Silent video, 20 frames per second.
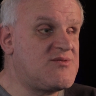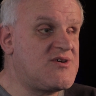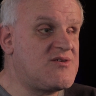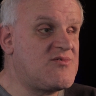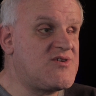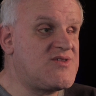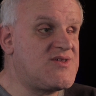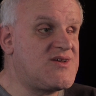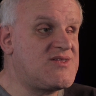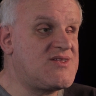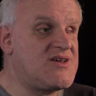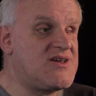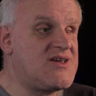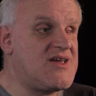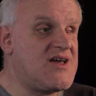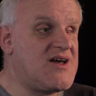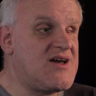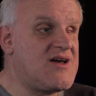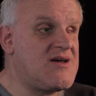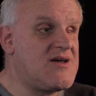been within
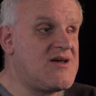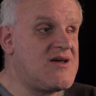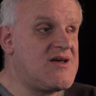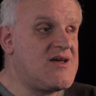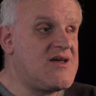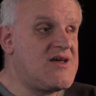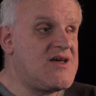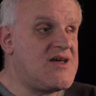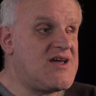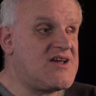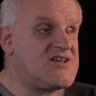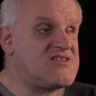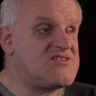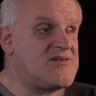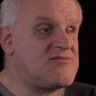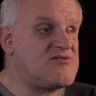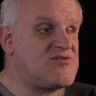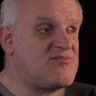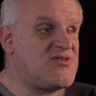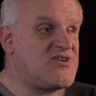the
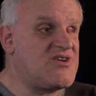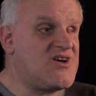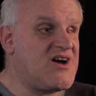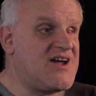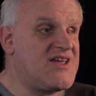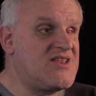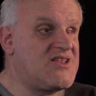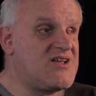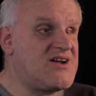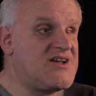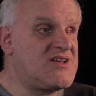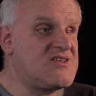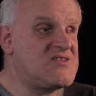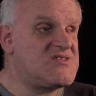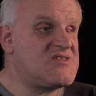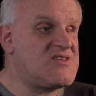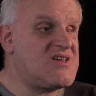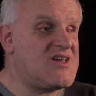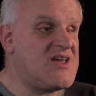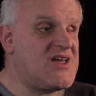acceptable
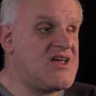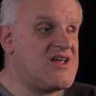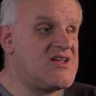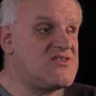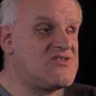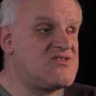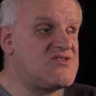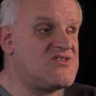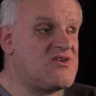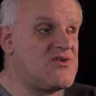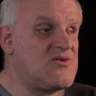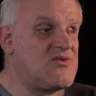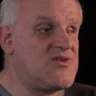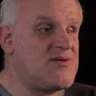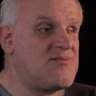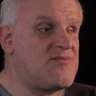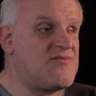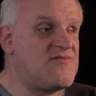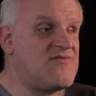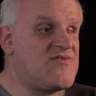guidelines, and so
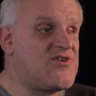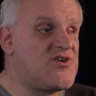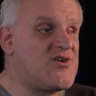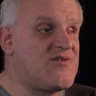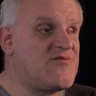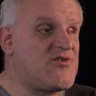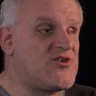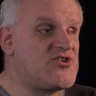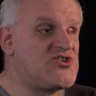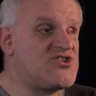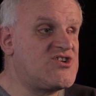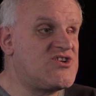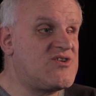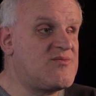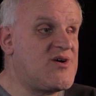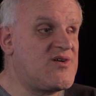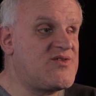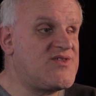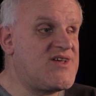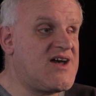I'm very fortunate
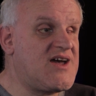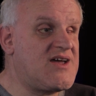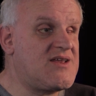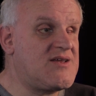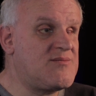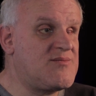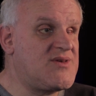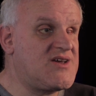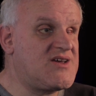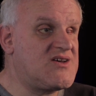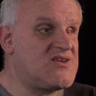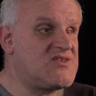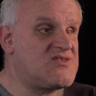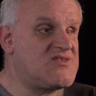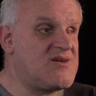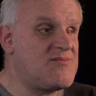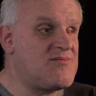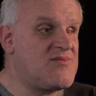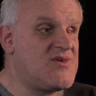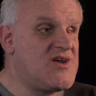about that. And
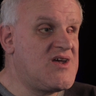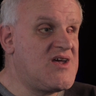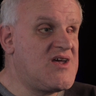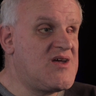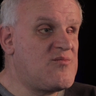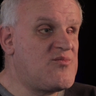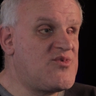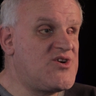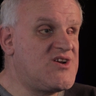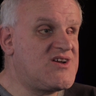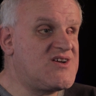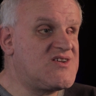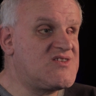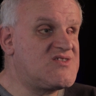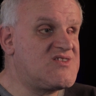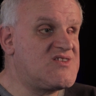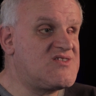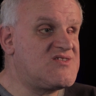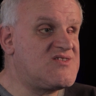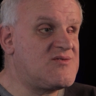because I'm pretty
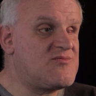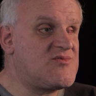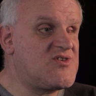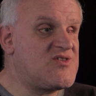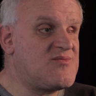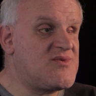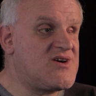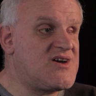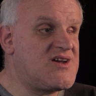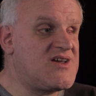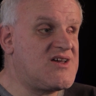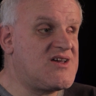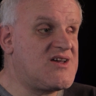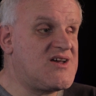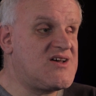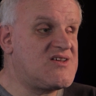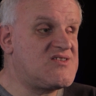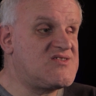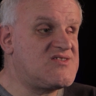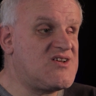consistent with
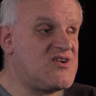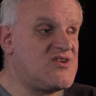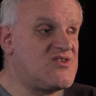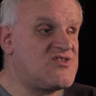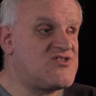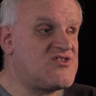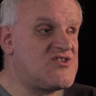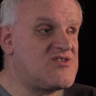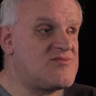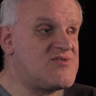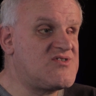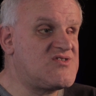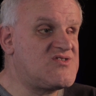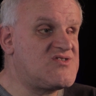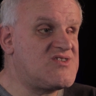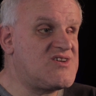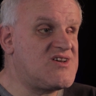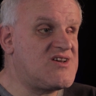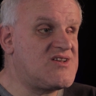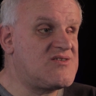my cell
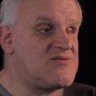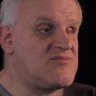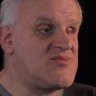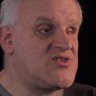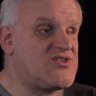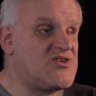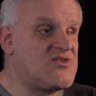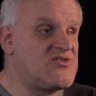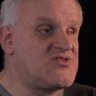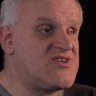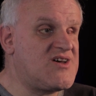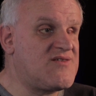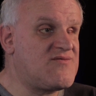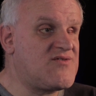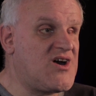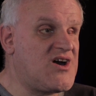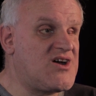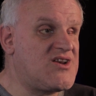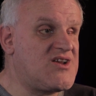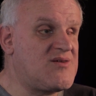service, but those
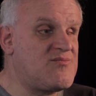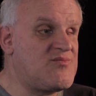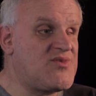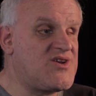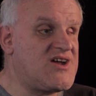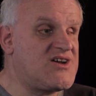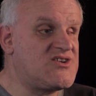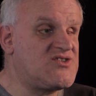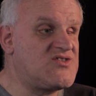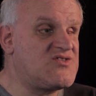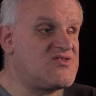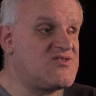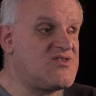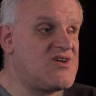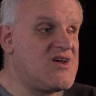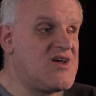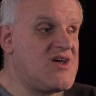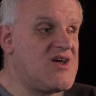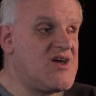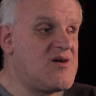have gone up, but I just
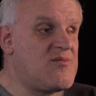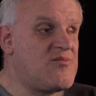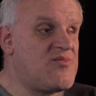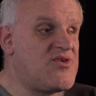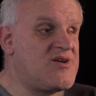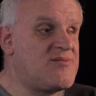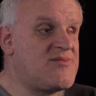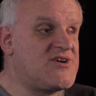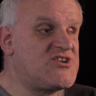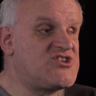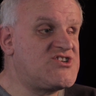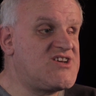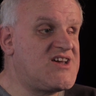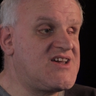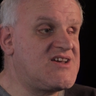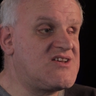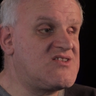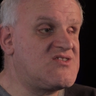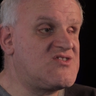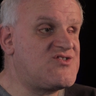pretty much
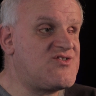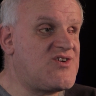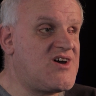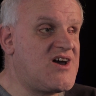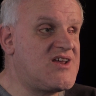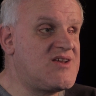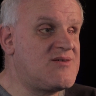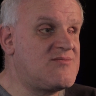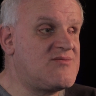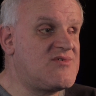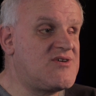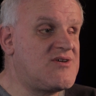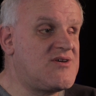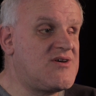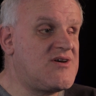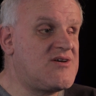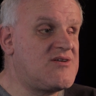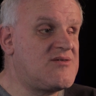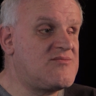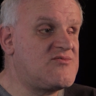take it in stride, and
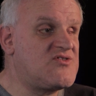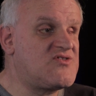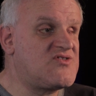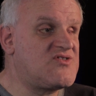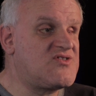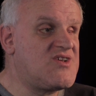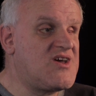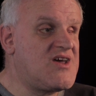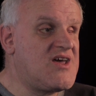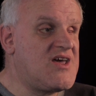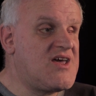I'm just